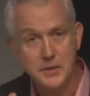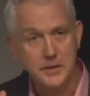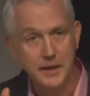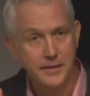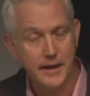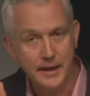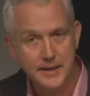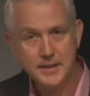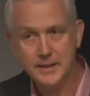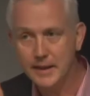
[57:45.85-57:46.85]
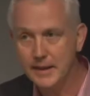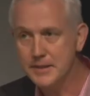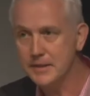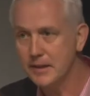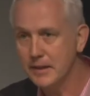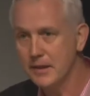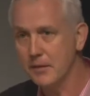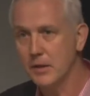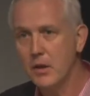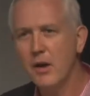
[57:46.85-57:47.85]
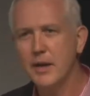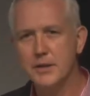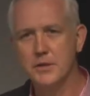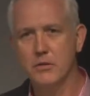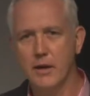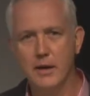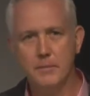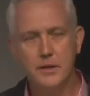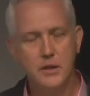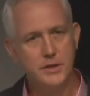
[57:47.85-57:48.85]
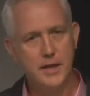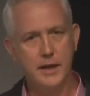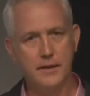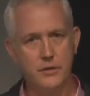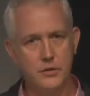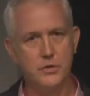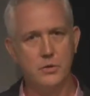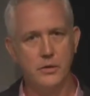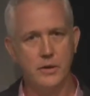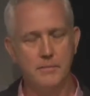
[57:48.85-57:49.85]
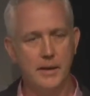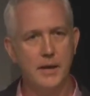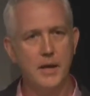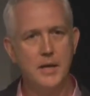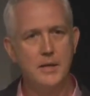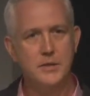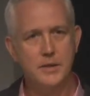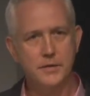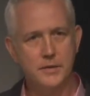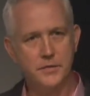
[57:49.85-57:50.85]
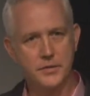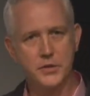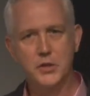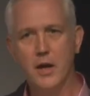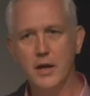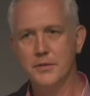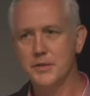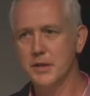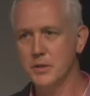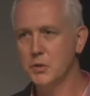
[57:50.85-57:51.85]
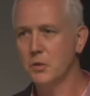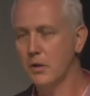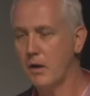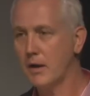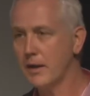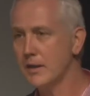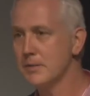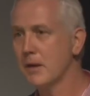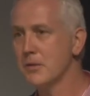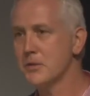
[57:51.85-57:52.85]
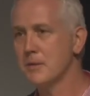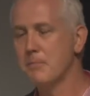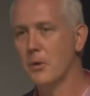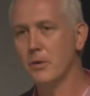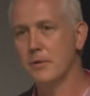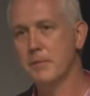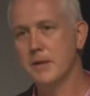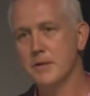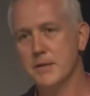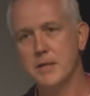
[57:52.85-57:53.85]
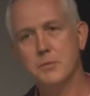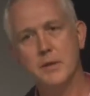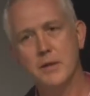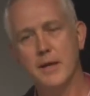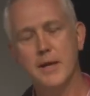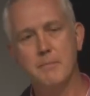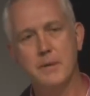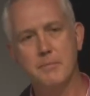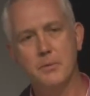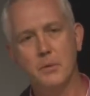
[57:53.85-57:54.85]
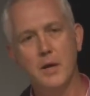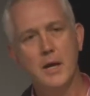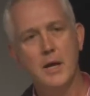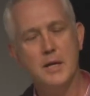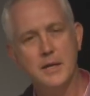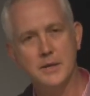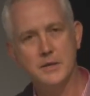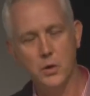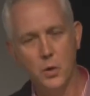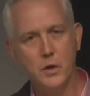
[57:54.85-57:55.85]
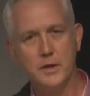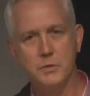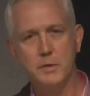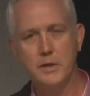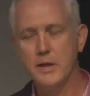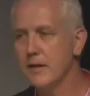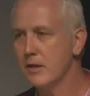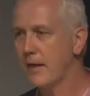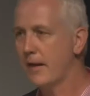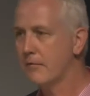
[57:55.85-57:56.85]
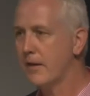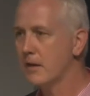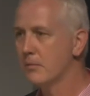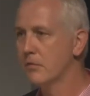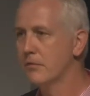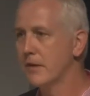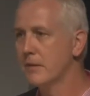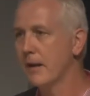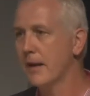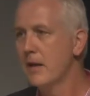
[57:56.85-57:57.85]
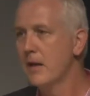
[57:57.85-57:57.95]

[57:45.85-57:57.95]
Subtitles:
They listen. Guiding's great. I mean, you're telling your story, but the silence in tour guiding is most important, because that's when you hear people talk. That's when you get that valuable feedback.